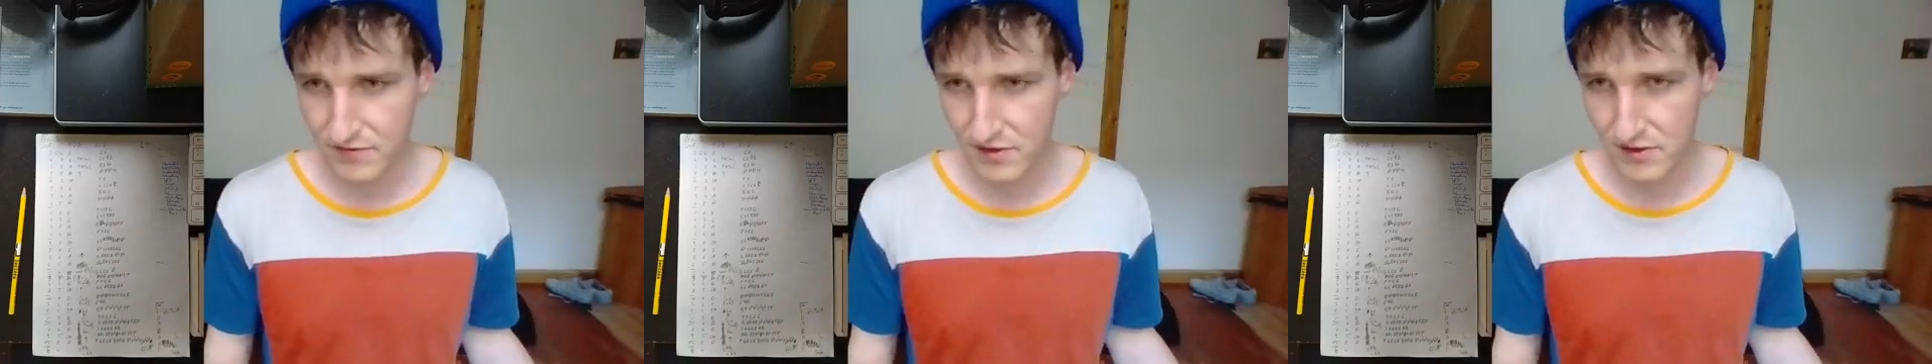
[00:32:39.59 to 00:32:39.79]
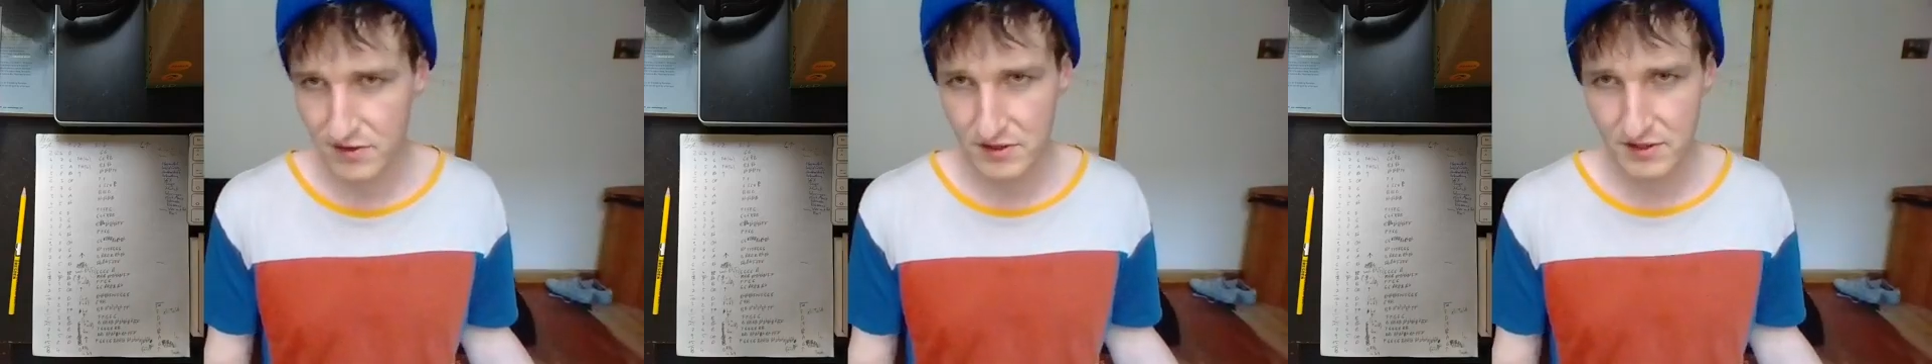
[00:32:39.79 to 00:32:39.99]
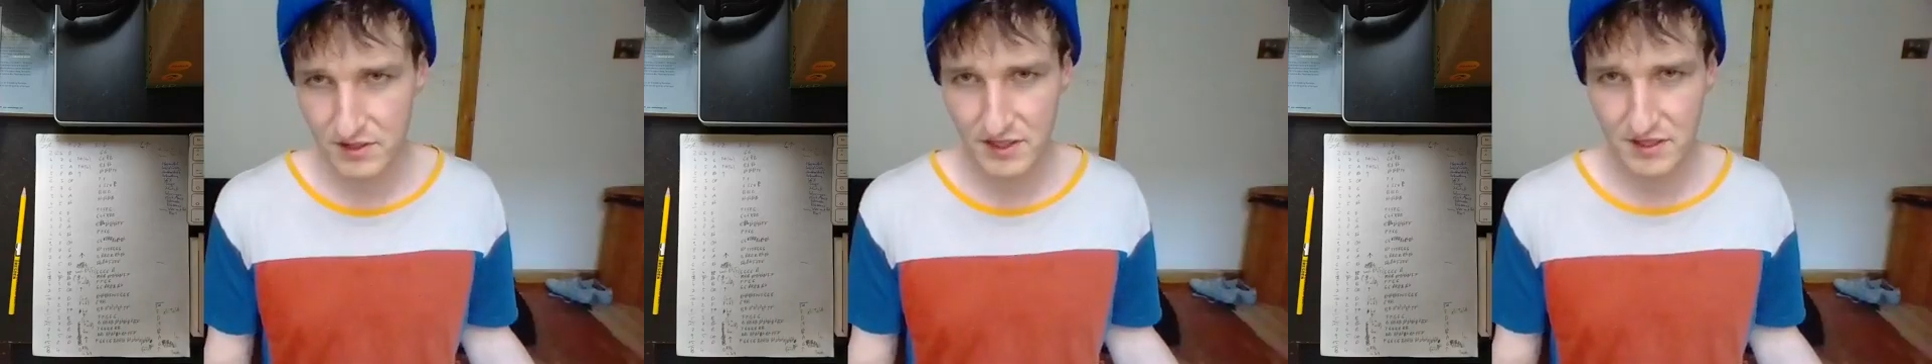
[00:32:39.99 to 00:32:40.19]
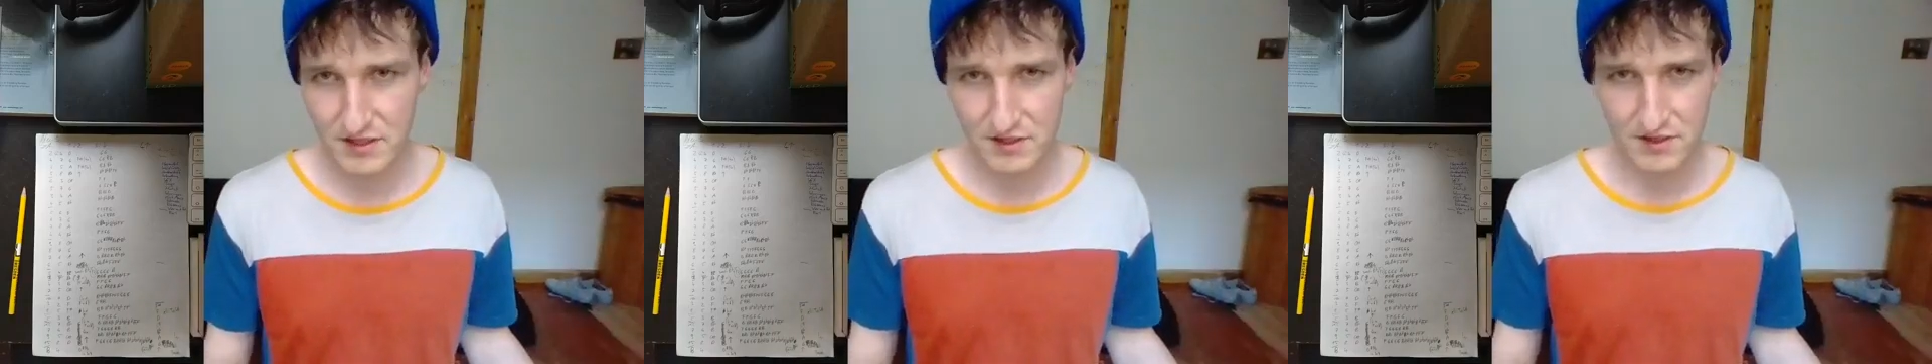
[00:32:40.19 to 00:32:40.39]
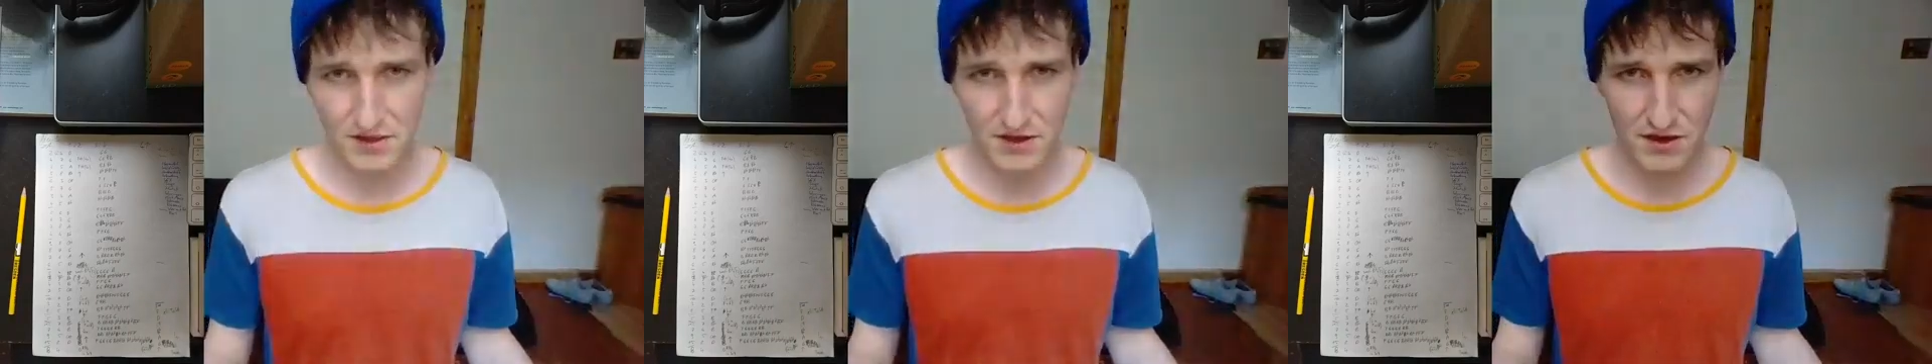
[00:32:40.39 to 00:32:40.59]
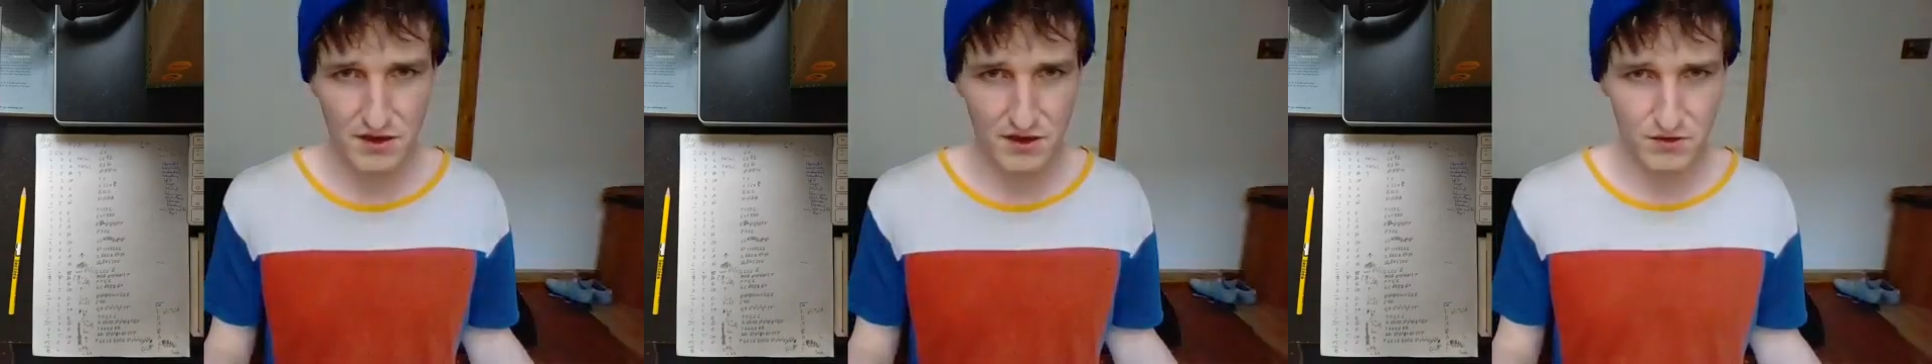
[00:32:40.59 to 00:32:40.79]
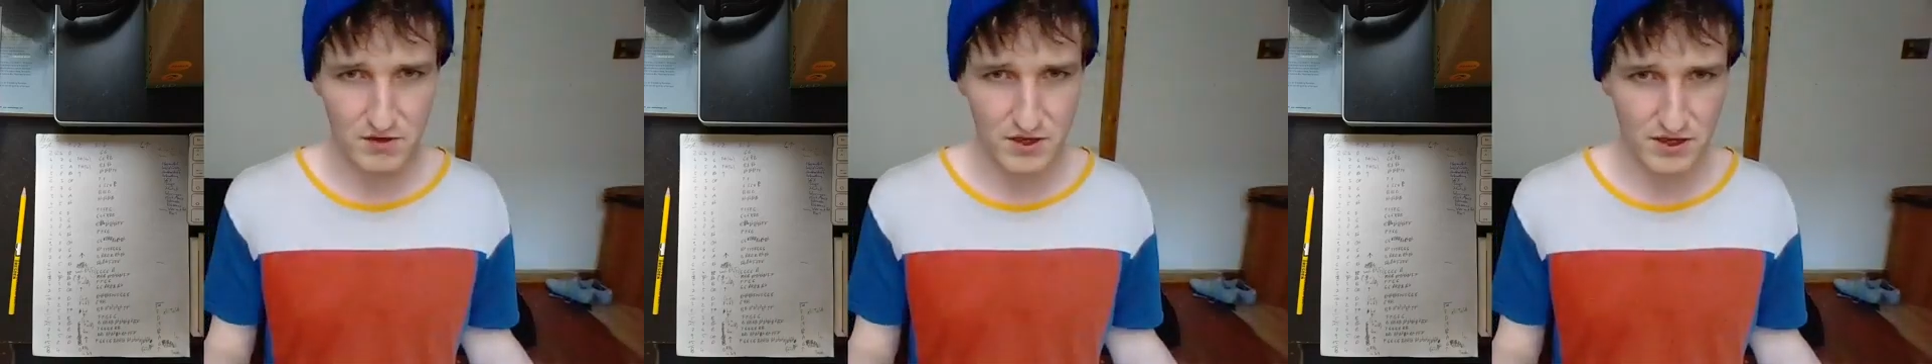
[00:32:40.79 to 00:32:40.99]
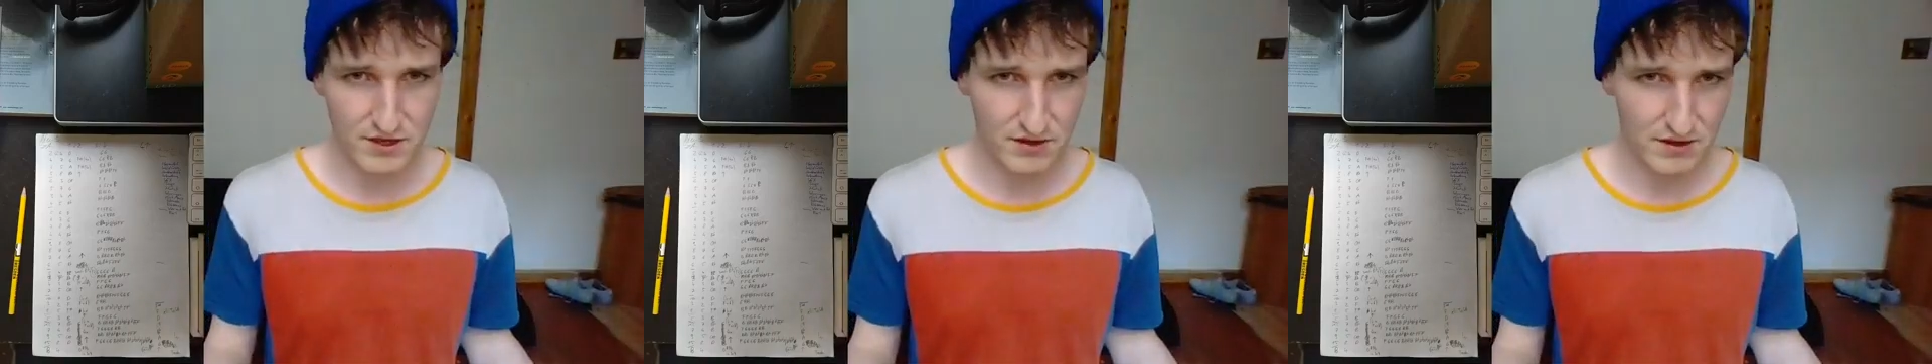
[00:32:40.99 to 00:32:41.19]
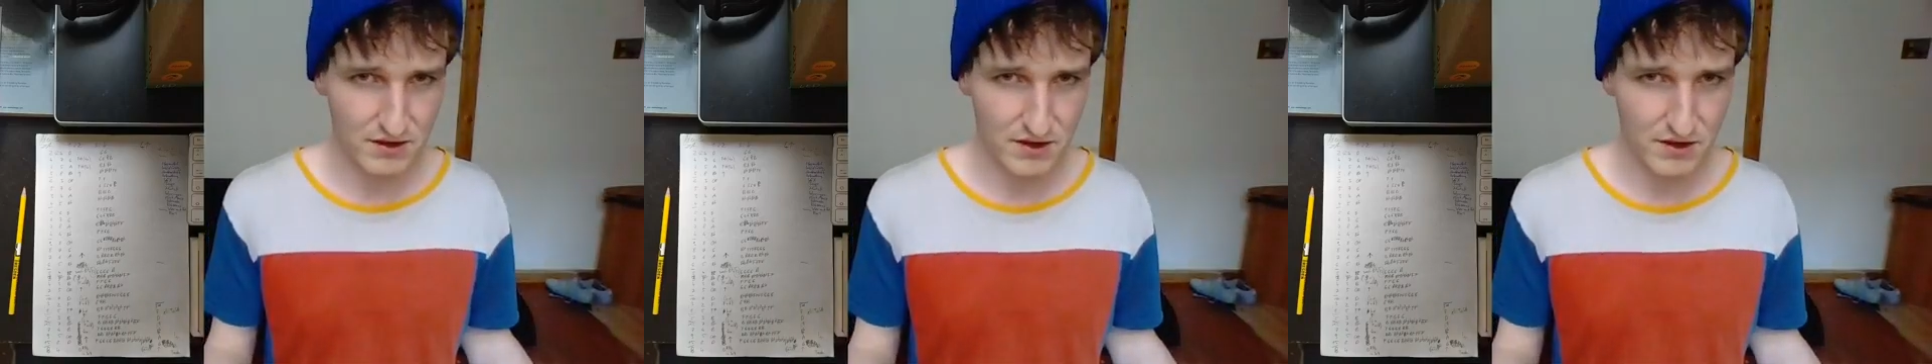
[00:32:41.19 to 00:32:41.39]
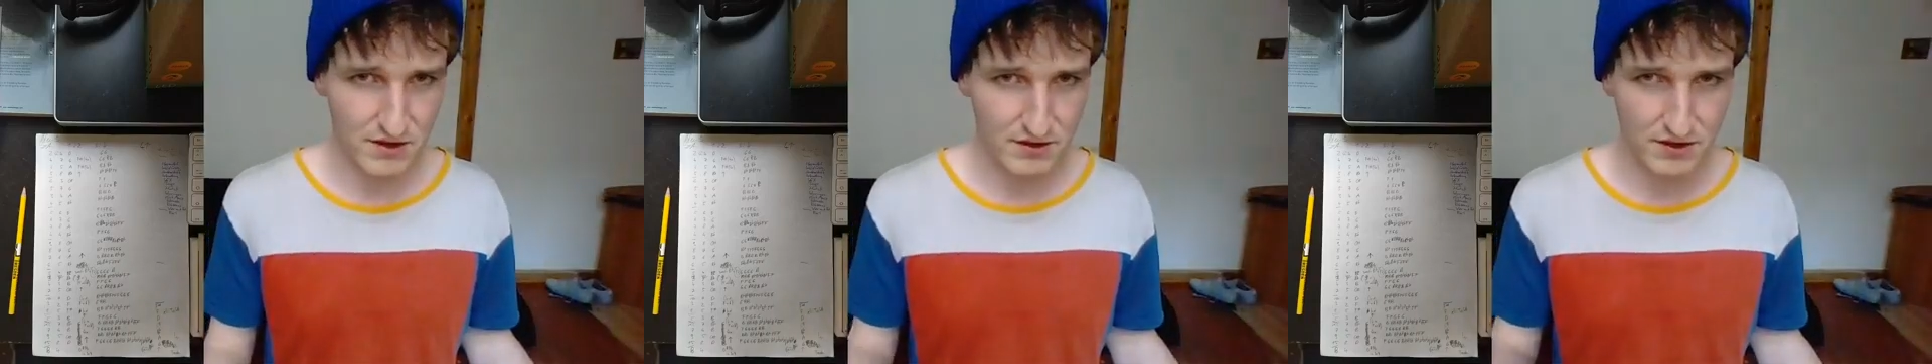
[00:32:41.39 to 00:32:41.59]
4 years old
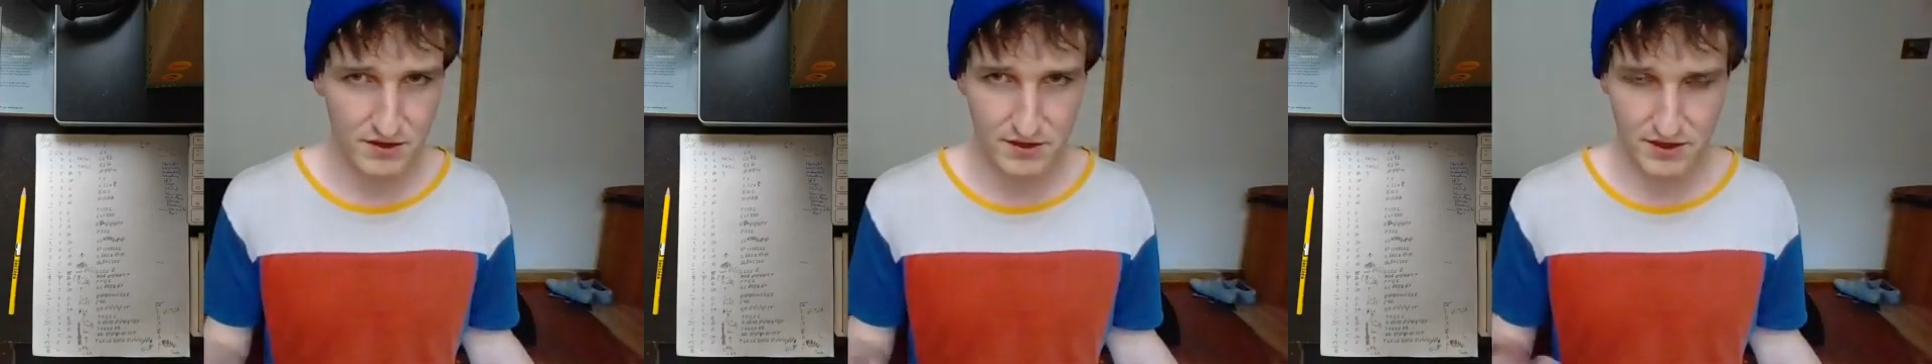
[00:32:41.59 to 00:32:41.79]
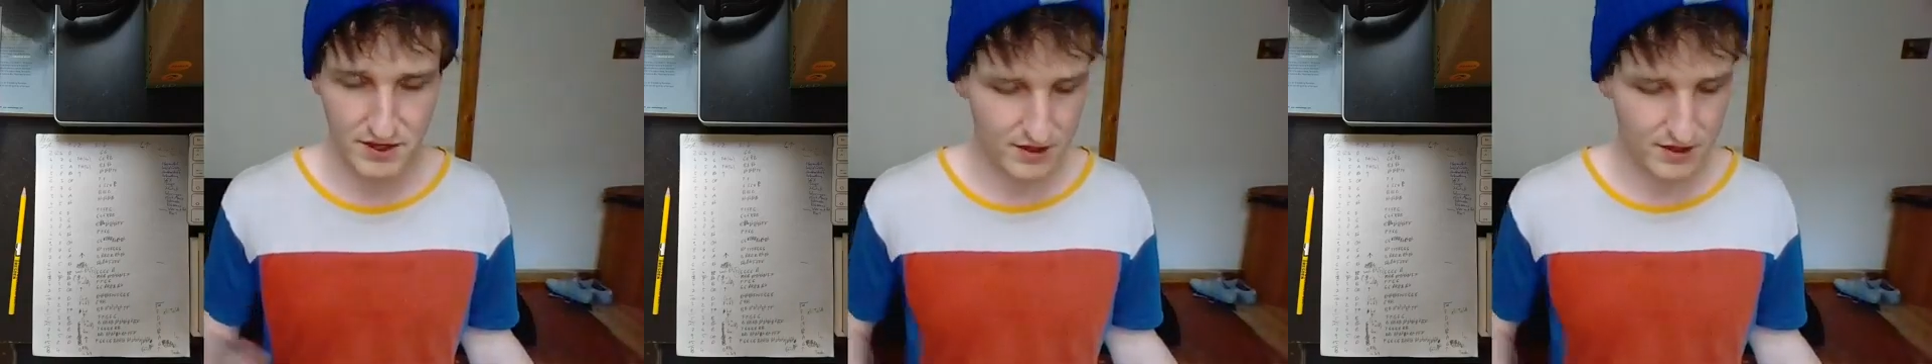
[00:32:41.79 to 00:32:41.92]
or longer,